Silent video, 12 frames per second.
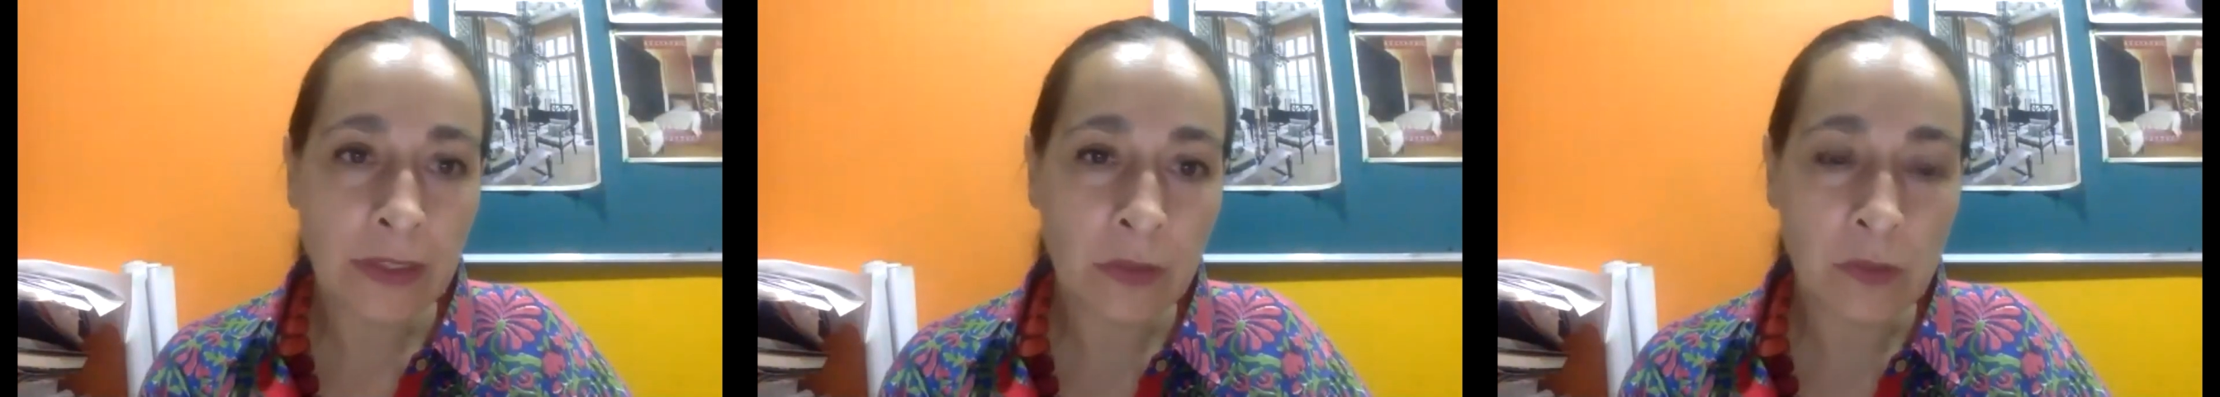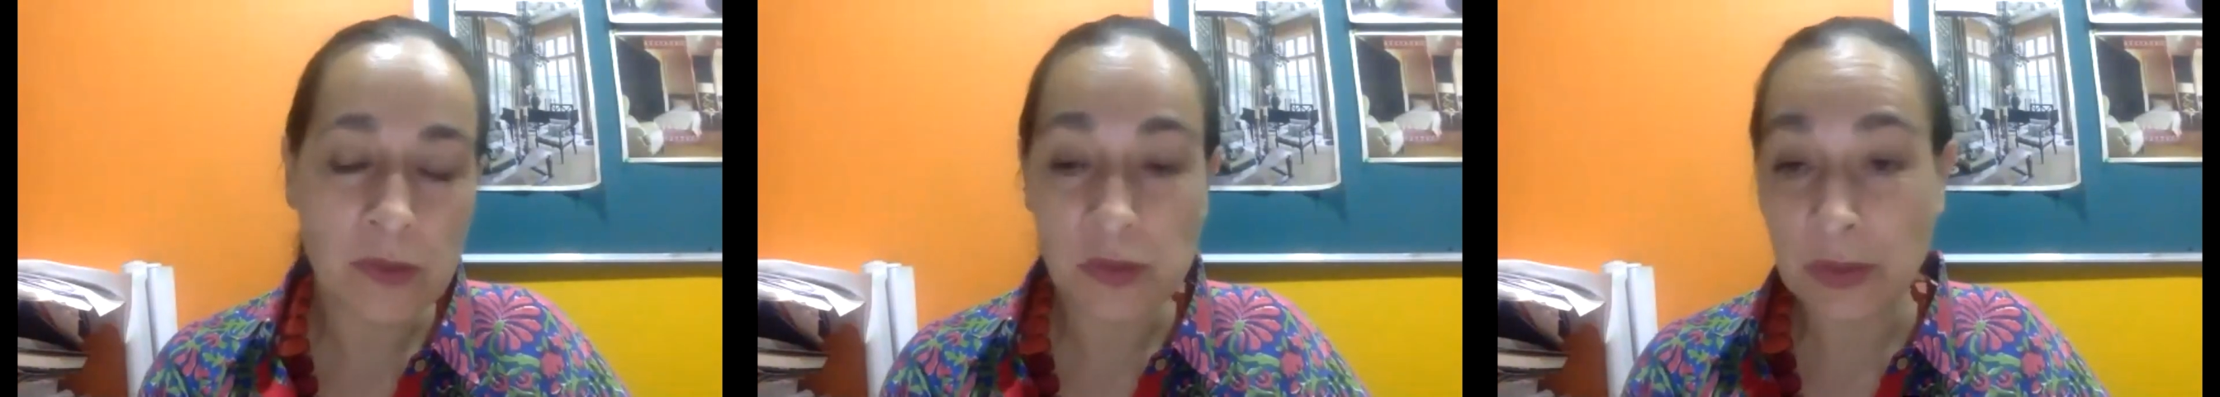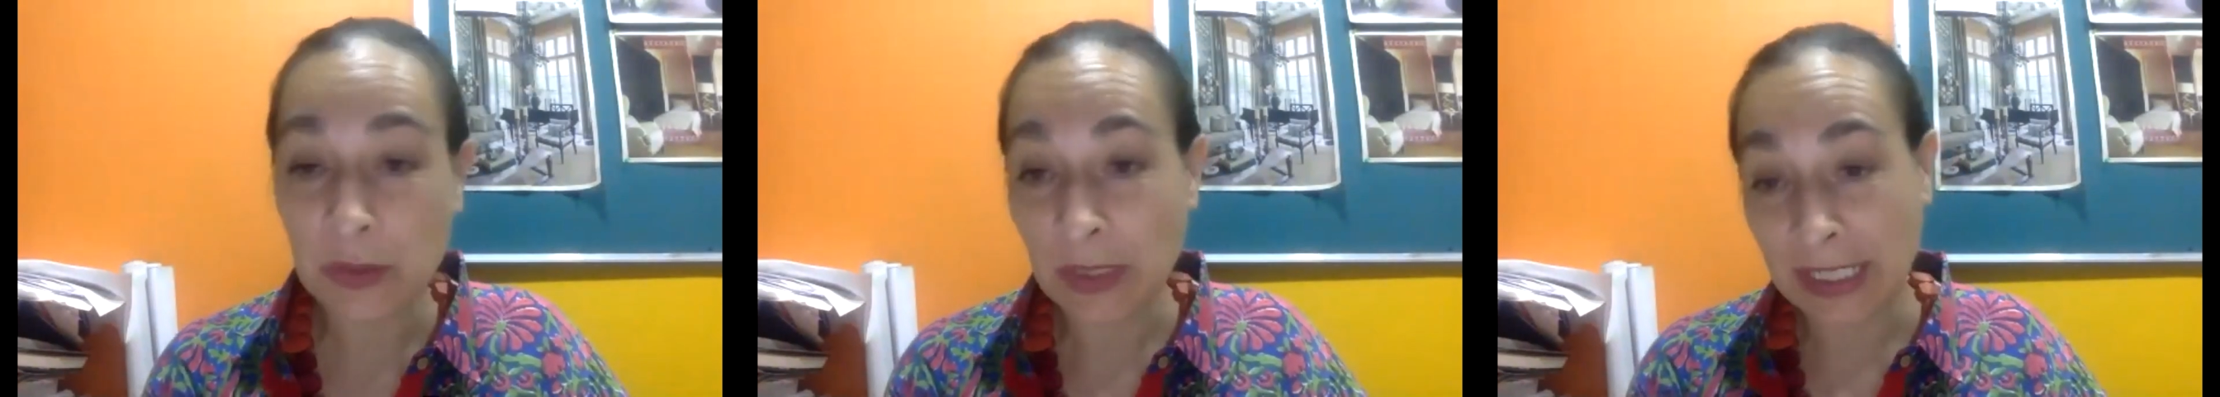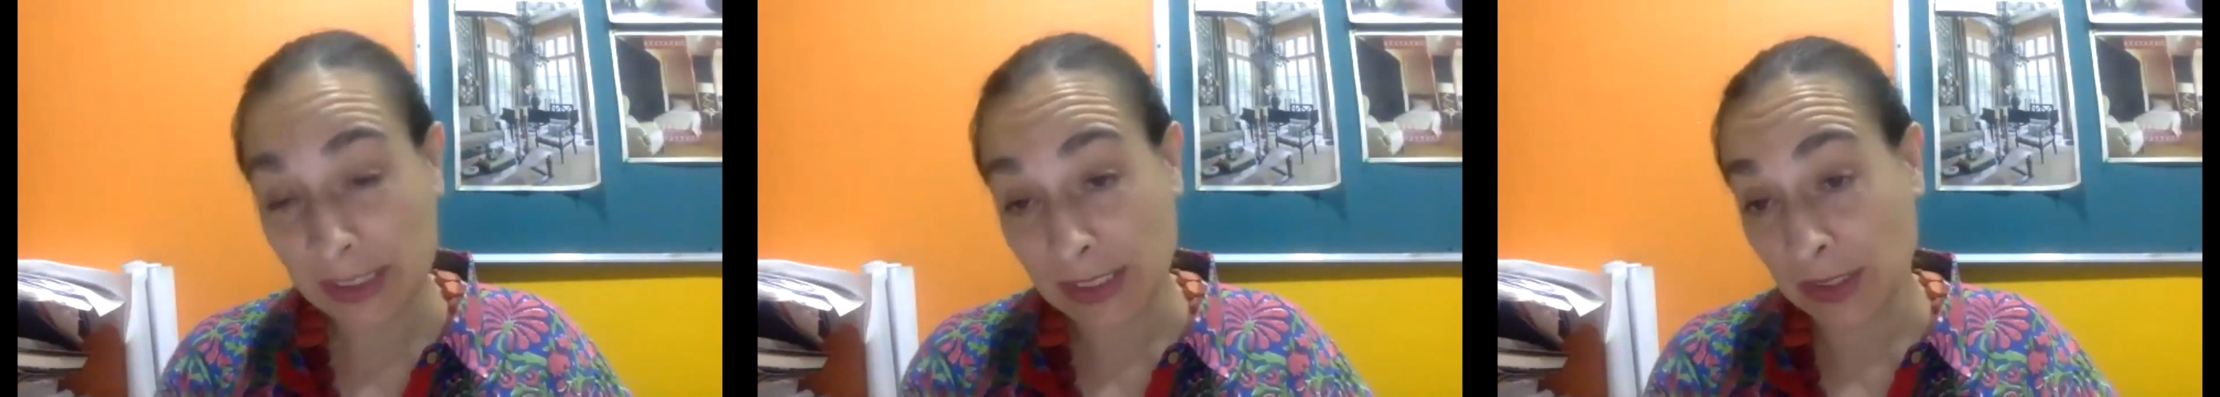Also, you know,
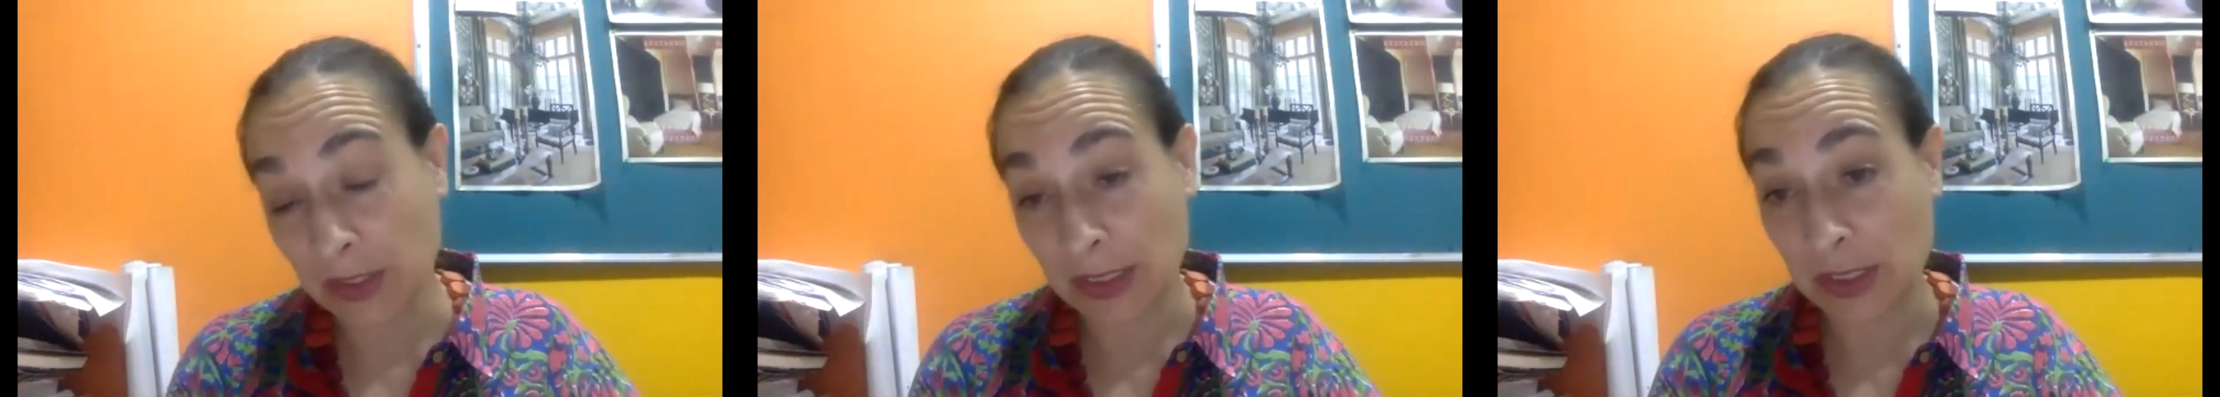actually, I, I,